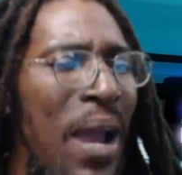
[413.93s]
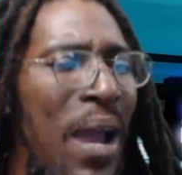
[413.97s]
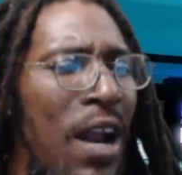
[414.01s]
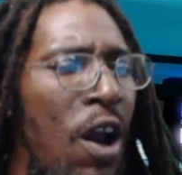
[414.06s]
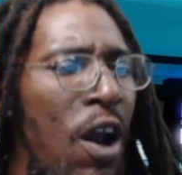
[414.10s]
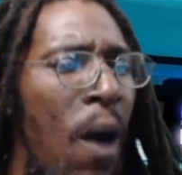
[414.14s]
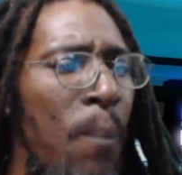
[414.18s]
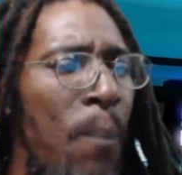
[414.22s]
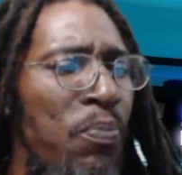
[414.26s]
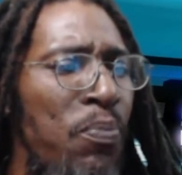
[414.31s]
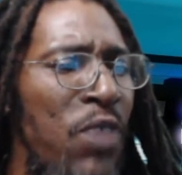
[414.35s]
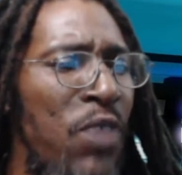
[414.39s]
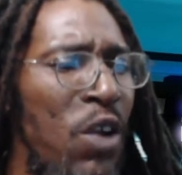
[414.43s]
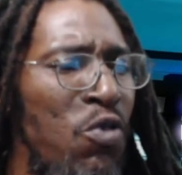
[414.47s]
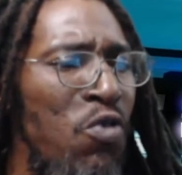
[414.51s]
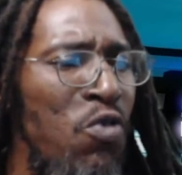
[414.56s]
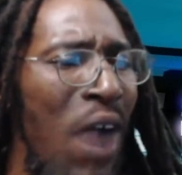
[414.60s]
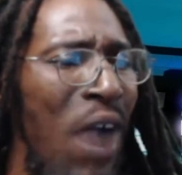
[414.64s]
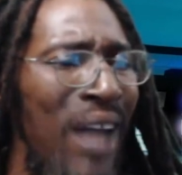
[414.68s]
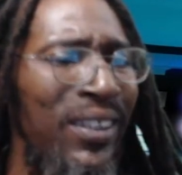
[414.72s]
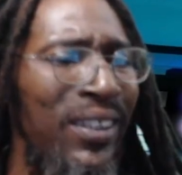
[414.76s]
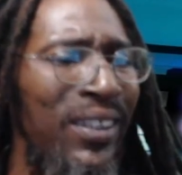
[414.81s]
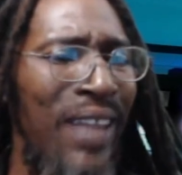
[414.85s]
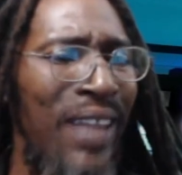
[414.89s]
Build up the
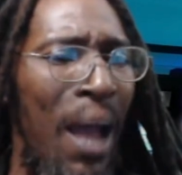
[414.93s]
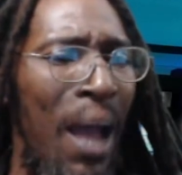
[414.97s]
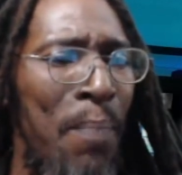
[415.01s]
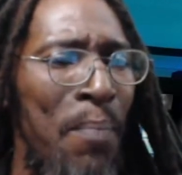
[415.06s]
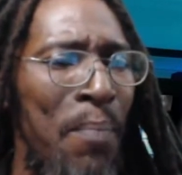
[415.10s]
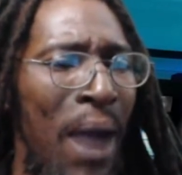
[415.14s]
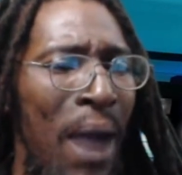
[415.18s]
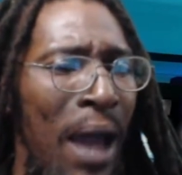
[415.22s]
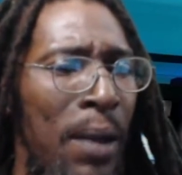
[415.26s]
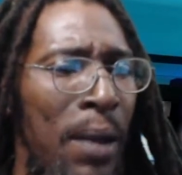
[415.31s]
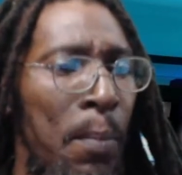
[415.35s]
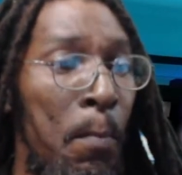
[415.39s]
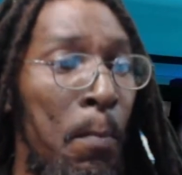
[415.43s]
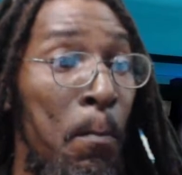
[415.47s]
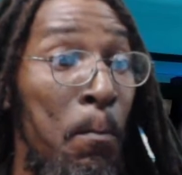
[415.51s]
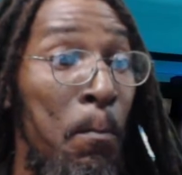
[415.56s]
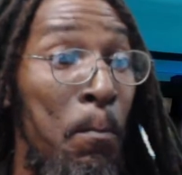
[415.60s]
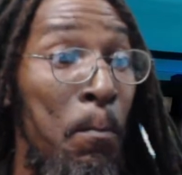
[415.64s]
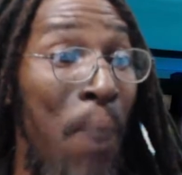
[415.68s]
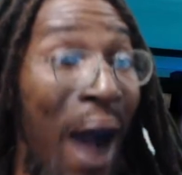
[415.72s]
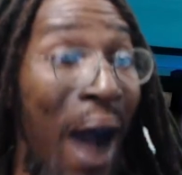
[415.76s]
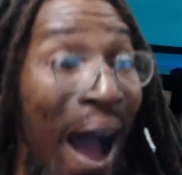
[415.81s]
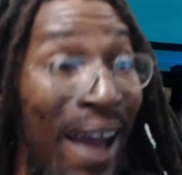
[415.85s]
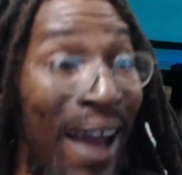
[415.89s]
Rastaman
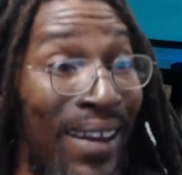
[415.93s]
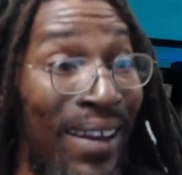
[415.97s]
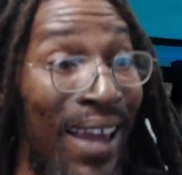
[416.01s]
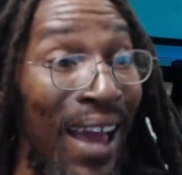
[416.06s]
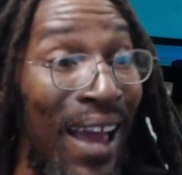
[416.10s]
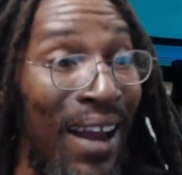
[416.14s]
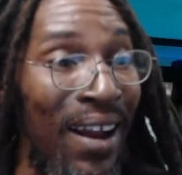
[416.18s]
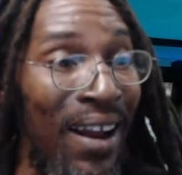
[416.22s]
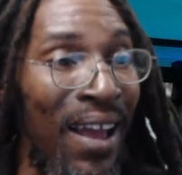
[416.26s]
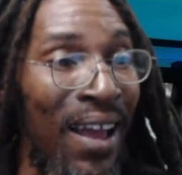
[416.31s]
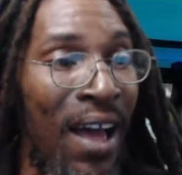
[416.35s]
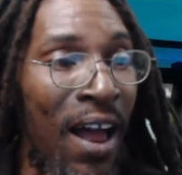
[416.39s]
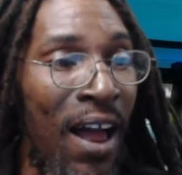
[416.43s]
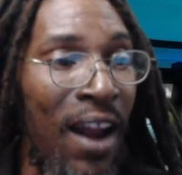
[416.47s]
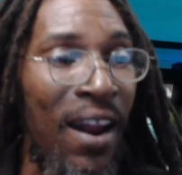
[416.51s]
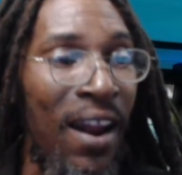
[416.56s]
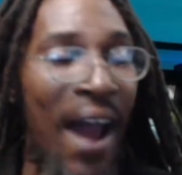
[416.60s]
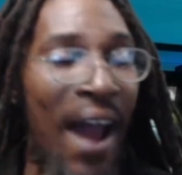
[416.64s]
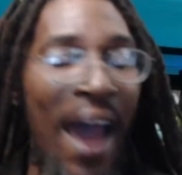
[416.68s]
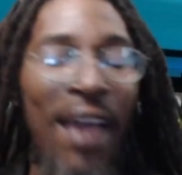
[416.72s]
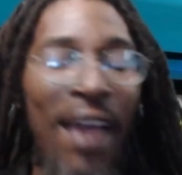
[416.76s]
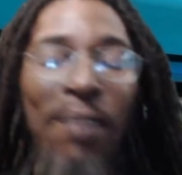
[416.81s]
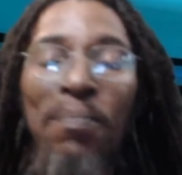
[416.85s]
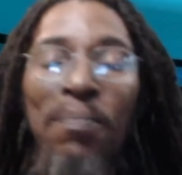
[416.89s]
panel,
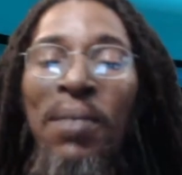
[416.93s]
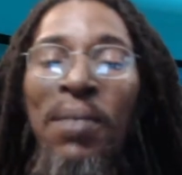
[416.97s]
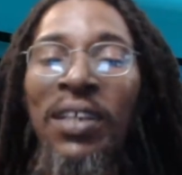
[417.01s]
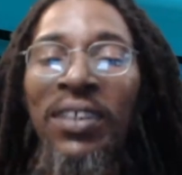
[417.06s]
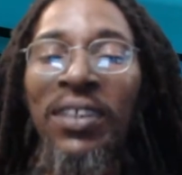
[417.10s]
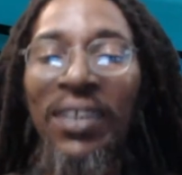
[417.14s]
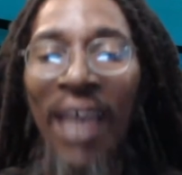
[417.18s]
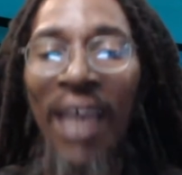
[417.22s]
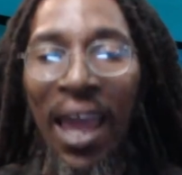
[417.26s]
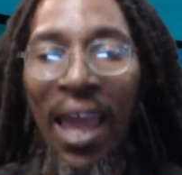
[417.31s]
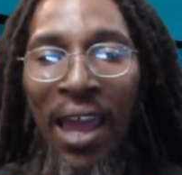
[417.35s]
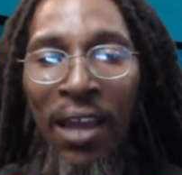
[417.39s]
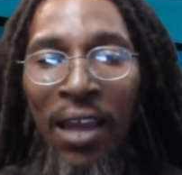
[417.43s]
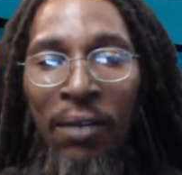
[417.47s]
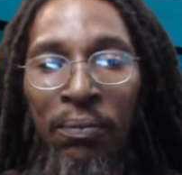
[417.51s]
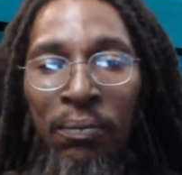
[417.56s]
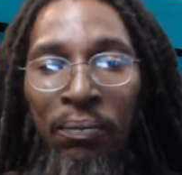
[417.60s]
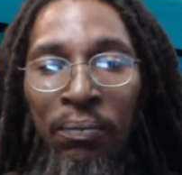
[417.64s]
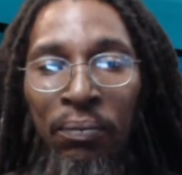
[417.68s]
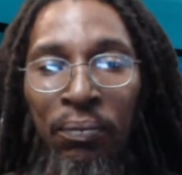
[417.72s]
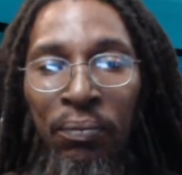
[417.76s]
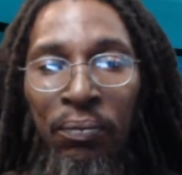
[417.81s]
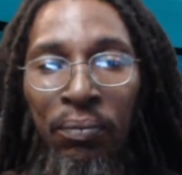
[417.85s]
like me say.